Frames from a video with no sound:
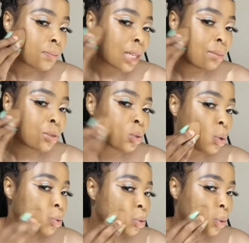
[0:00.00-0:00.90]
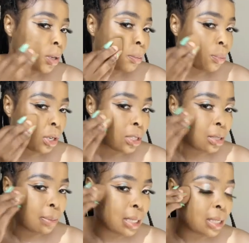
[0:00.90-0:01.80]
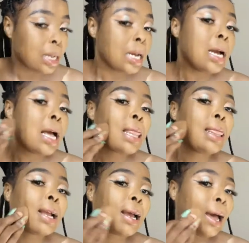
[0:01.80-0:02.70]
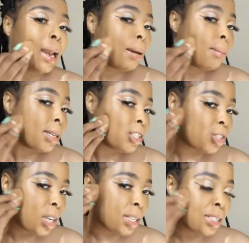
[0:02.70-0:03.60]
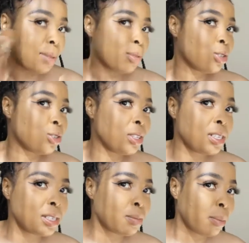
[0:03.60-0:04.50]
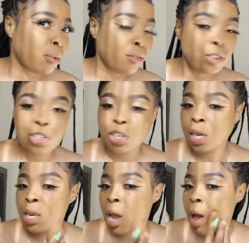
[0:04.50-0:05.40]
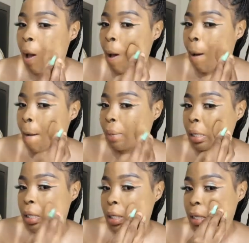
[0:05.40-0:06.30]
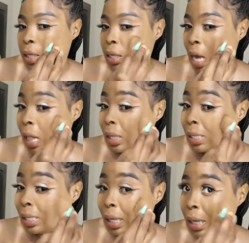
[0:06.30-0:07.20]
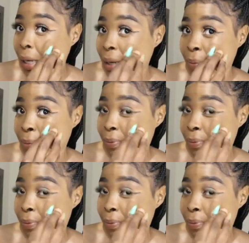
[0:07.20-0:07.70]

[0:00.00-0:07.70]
I'm so impressed. But the color, my shade, I'm not sure this is my perfect shade, but I'll see.